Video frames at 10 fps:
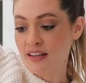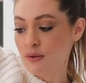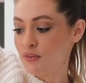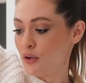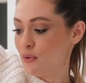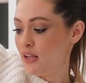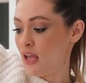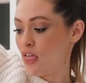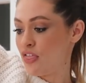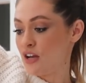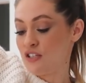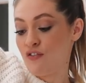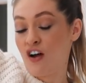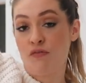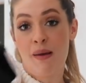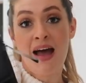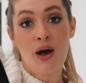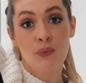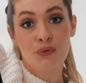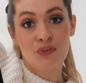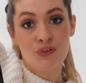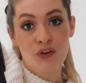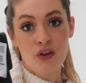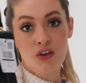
and it was only thirty-five pounds.